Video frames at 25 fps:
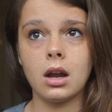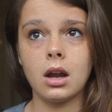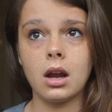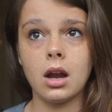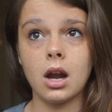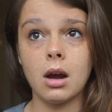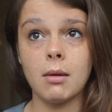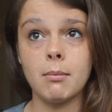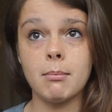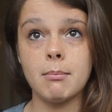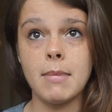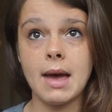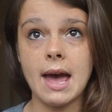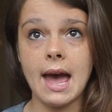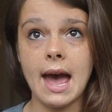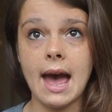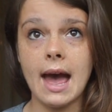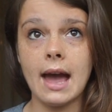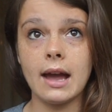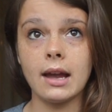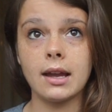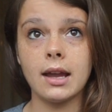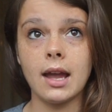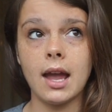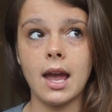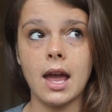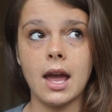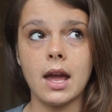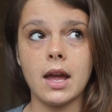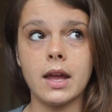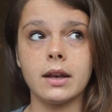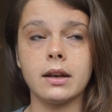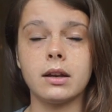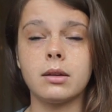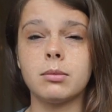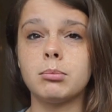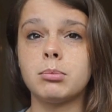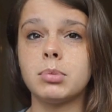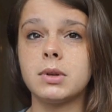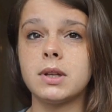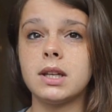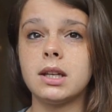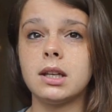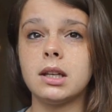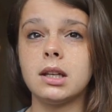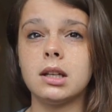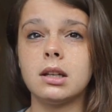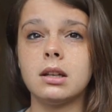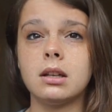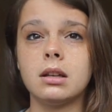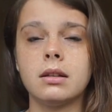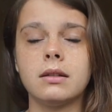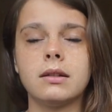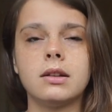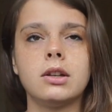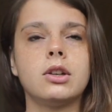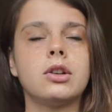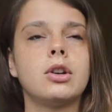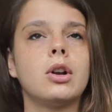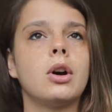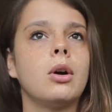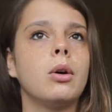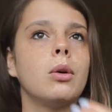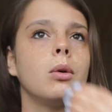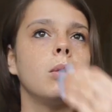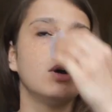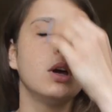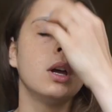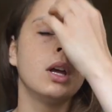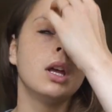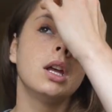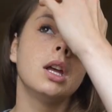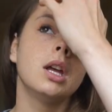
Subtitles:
come back and compete, you know,